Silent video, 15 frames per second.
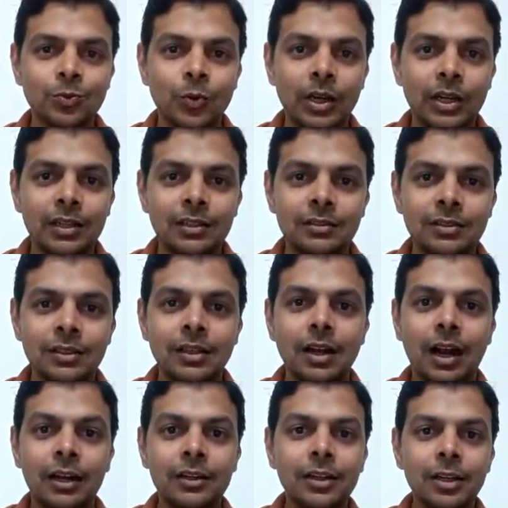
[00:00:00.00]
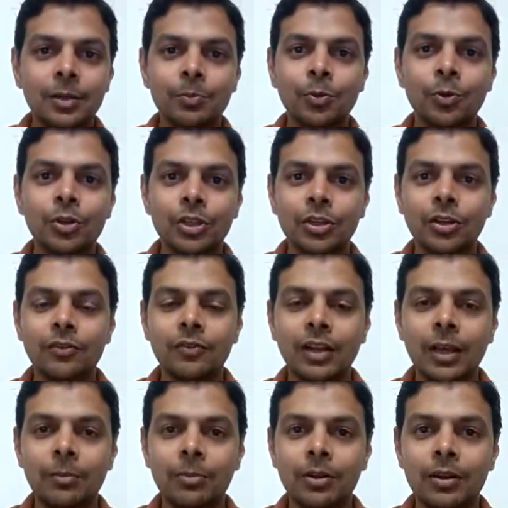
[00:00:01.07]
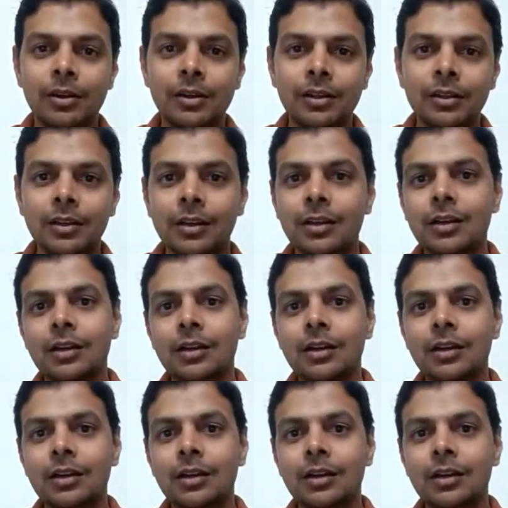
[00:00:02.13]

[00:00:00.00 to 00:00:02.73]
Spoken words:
One is underreporting of liability.